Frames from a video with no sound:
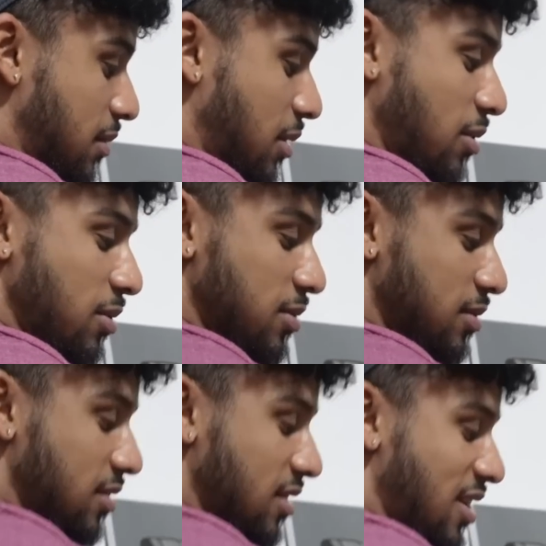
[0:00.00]
Bro, oh,
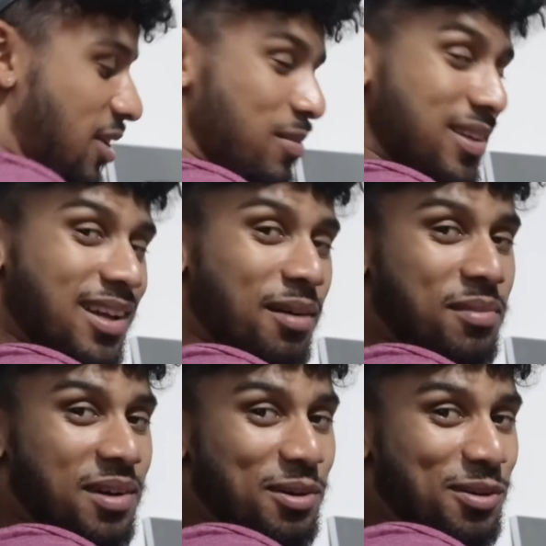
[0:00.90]
comment down
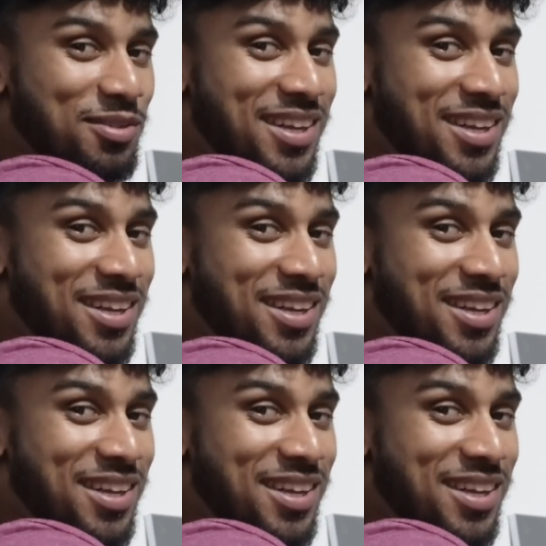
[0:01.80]
below.